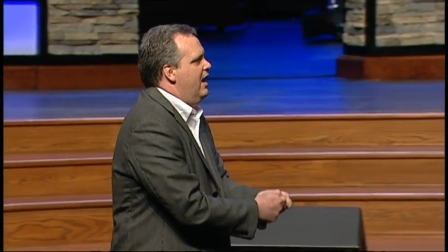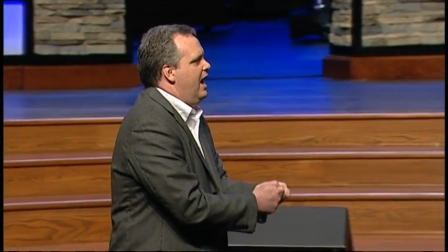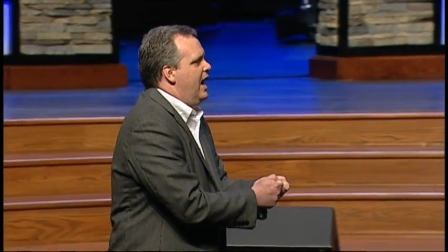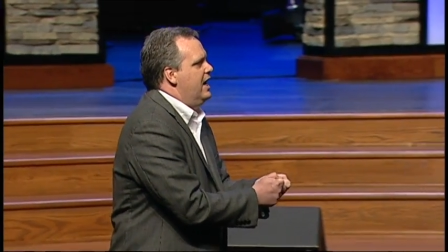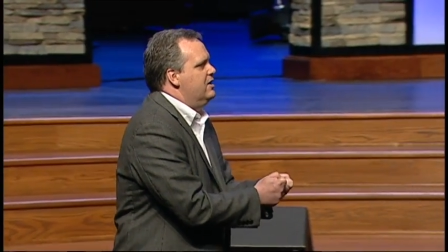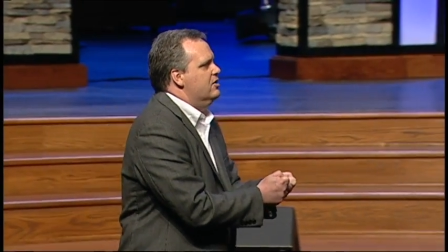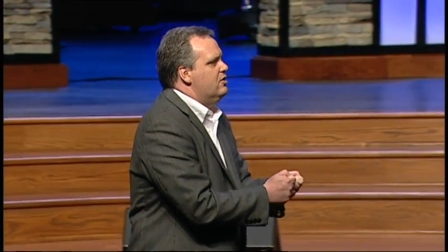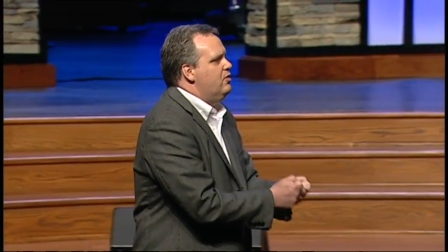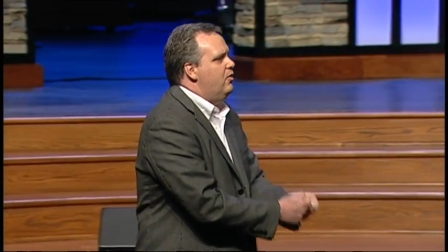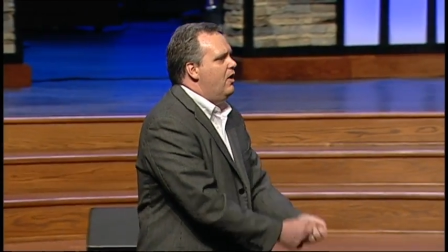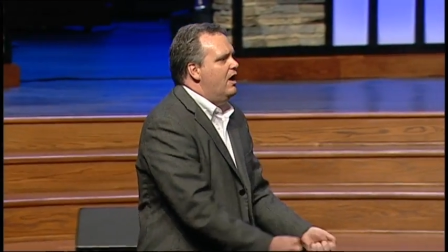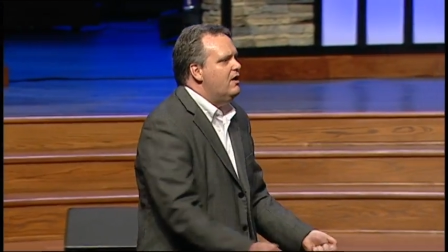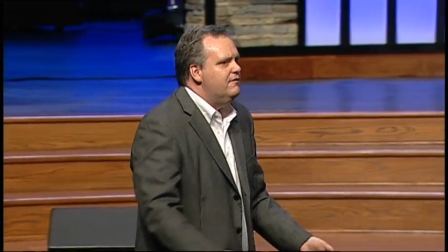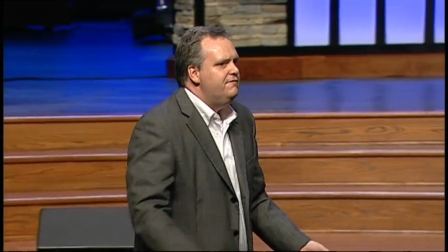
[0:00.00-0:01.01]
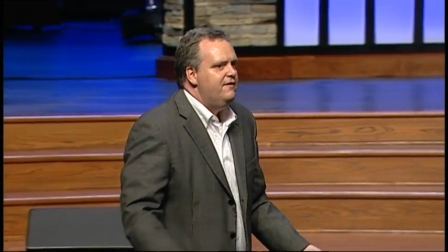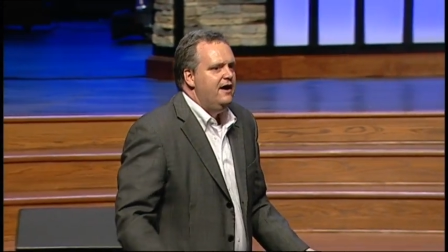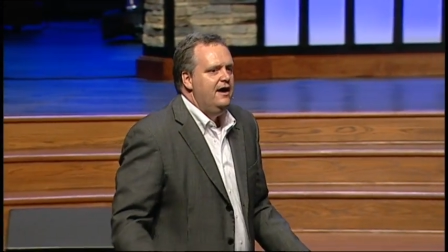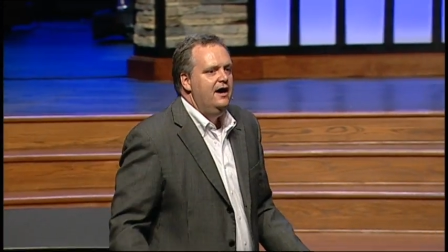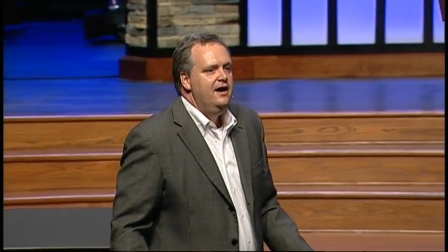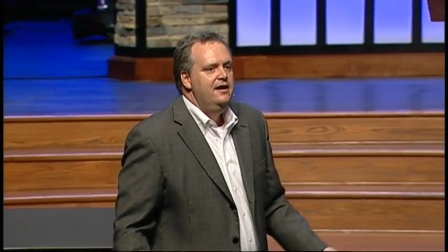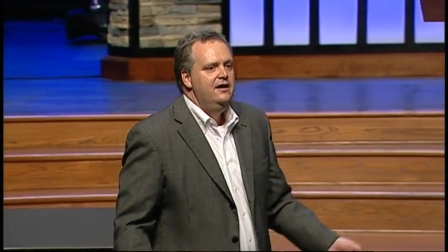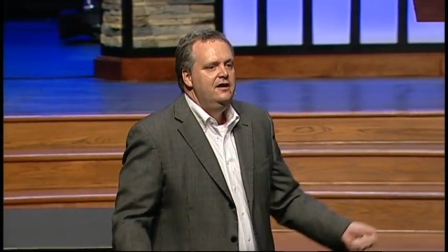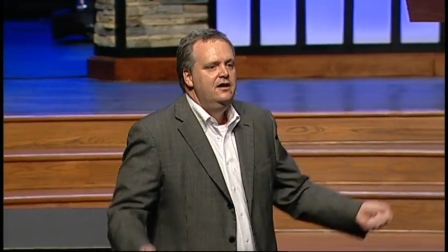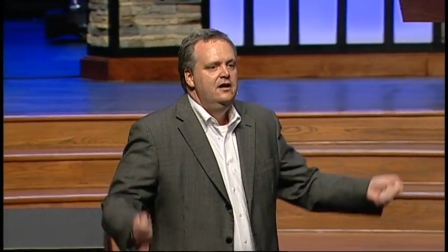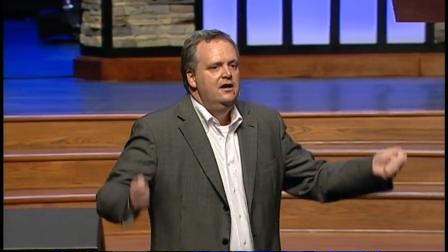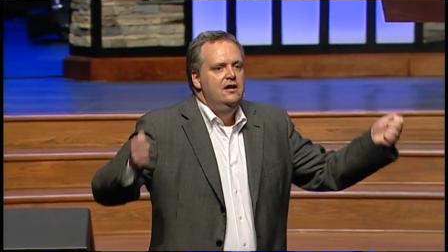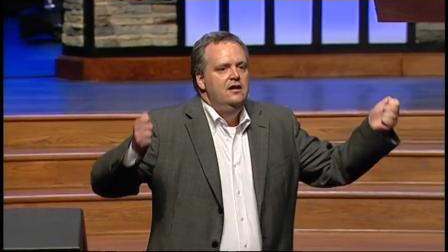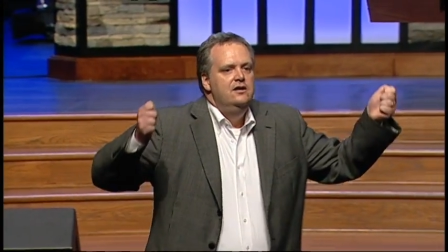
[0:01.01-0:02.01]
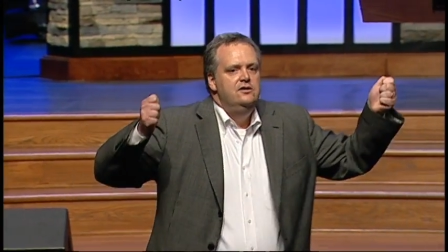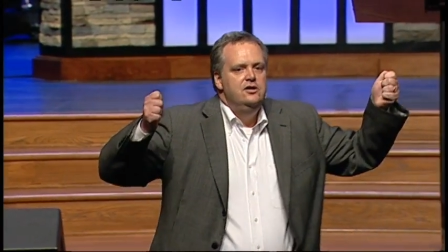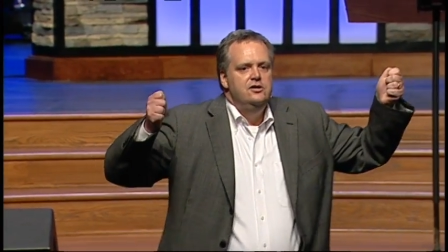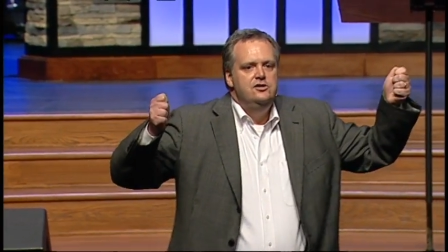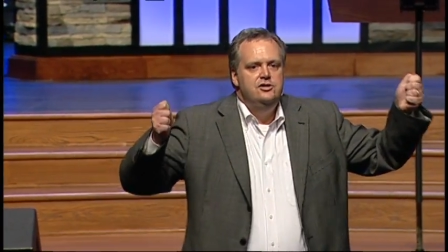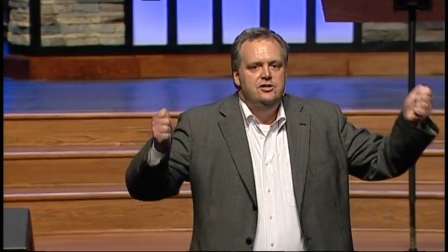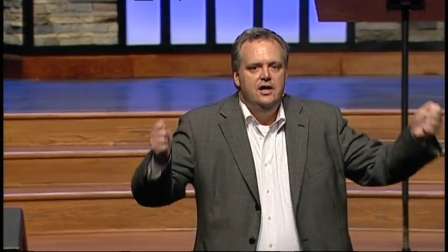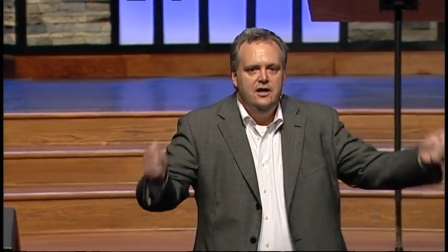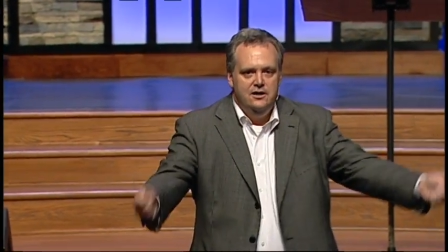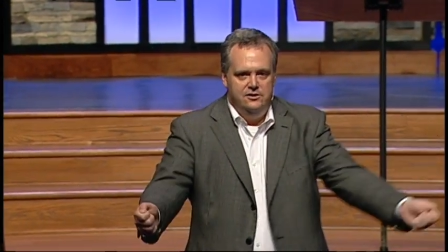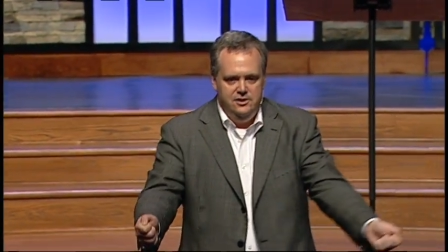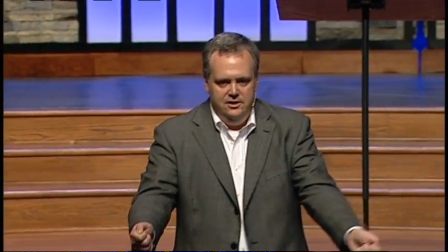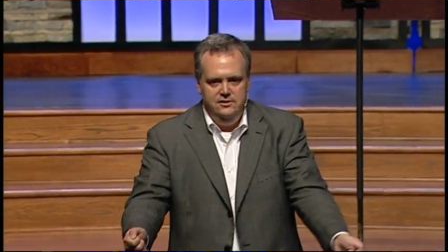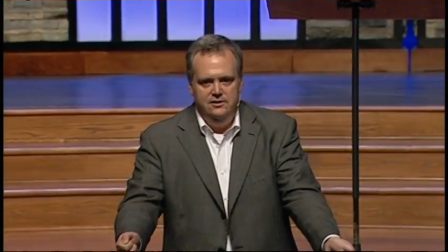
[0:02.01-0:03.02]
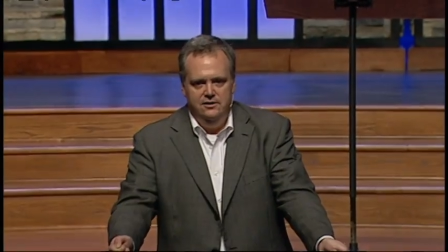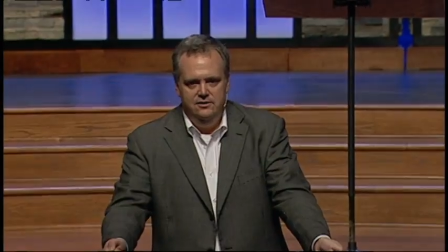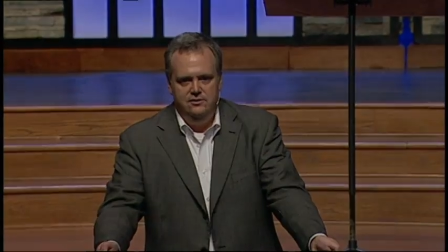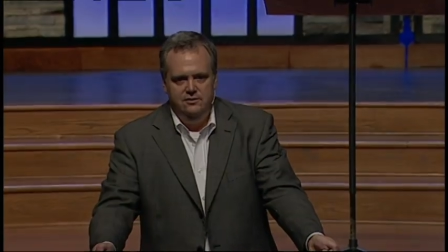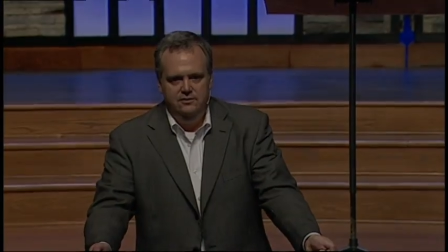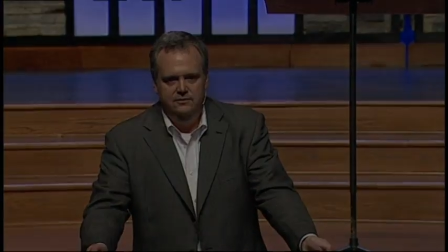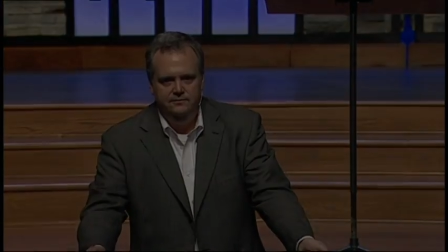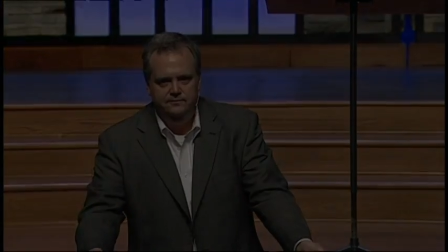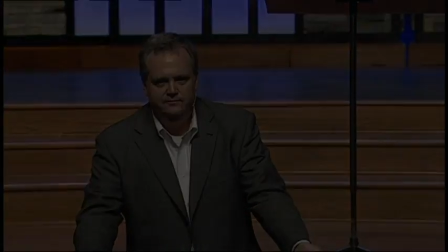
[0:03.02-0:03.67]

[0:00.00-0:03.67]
and you're qualified to share Jesus.